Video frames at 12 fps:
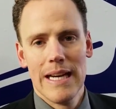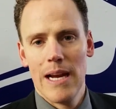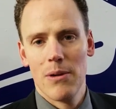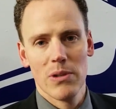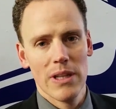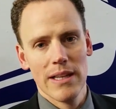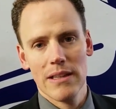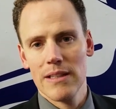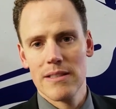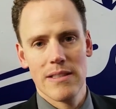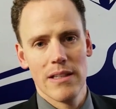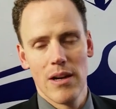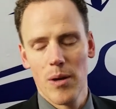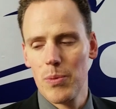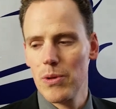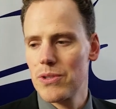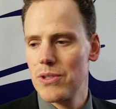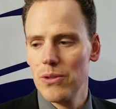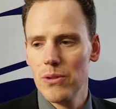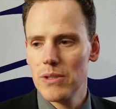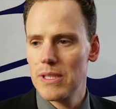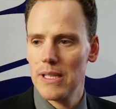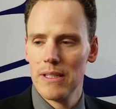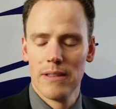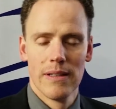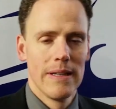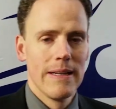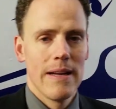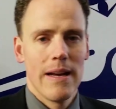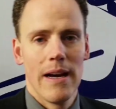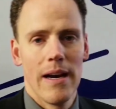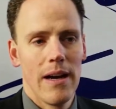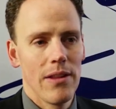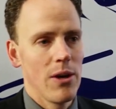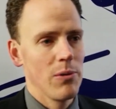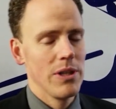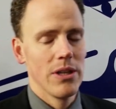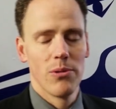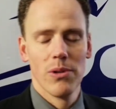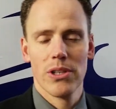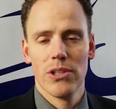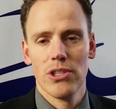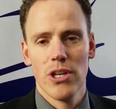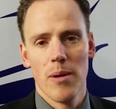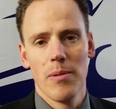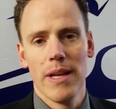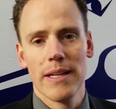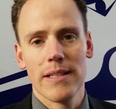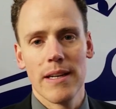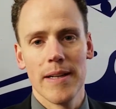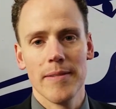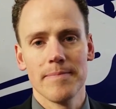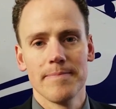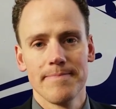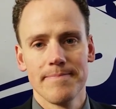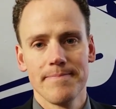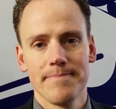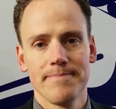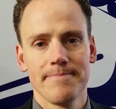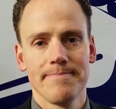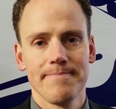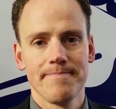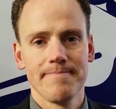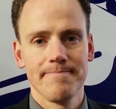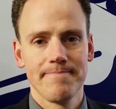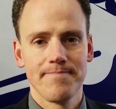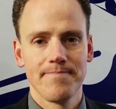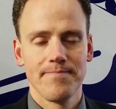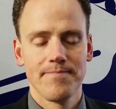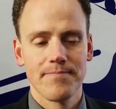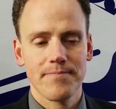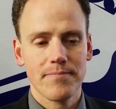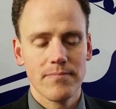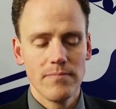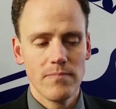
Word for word: and relentless in our pursuit. And uh, I thought we did a really good job of that tonight. I know you were concerned about the power